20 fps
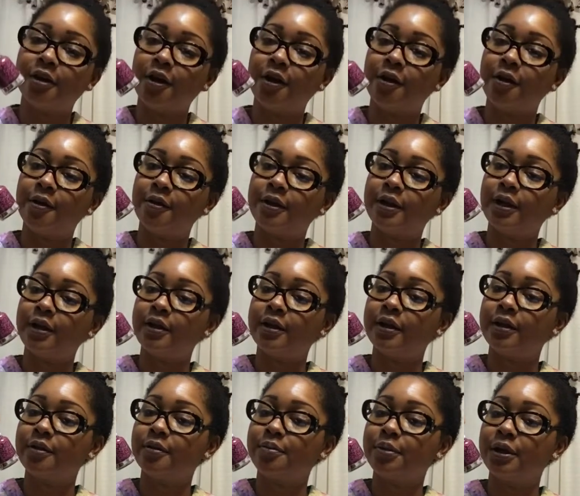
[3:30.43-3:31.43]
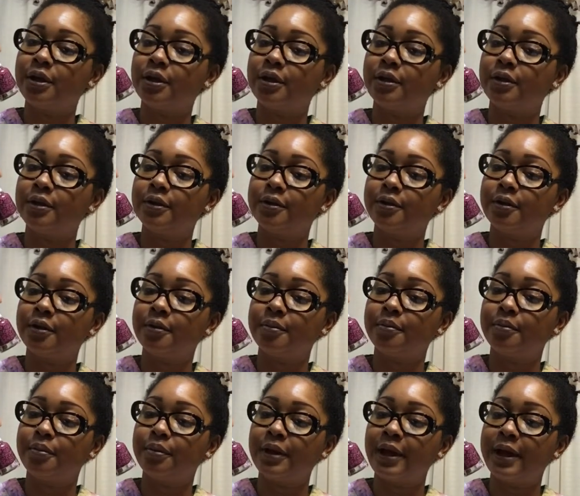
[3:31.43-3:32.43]
kind of like pink glitter
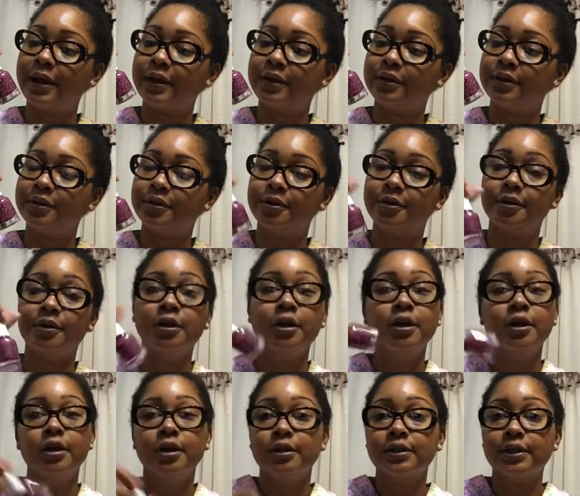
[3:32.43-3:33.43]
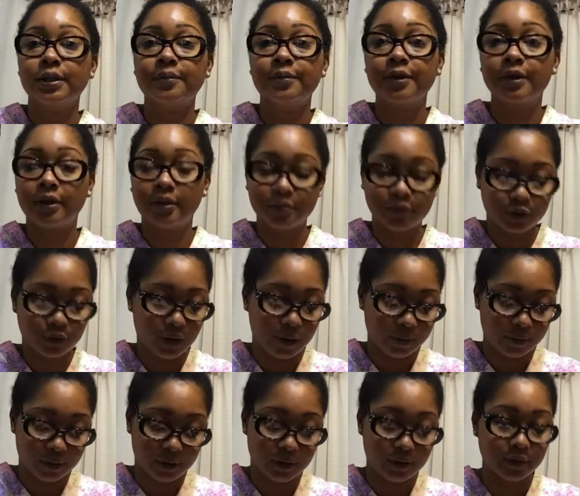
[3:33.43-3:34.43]
and black glitter and something I'm sure I'm
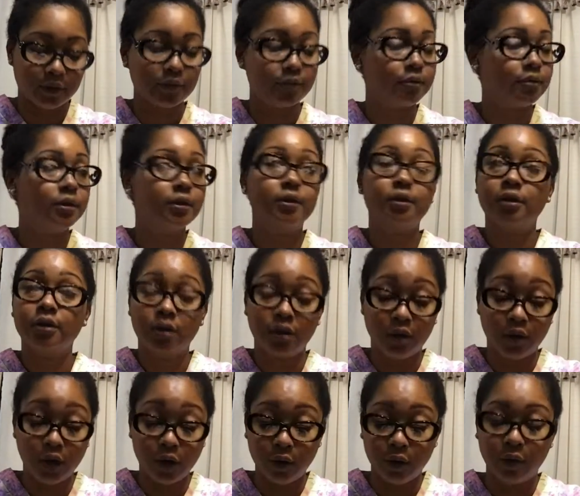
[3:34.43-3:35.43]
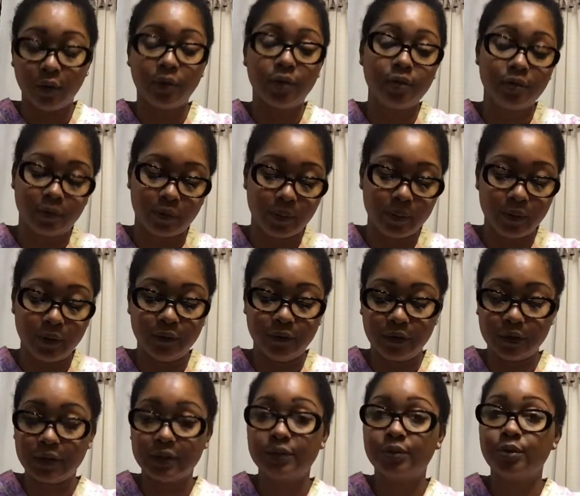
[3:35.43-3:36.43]
gonna loathe
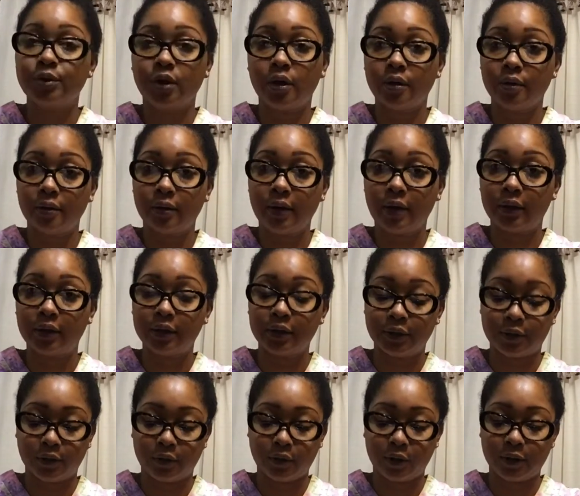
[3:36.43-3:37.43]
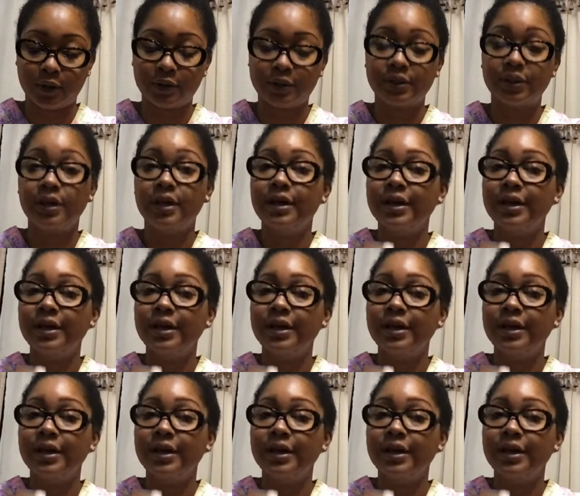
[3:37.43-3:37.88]
removing because we all know how glitter works.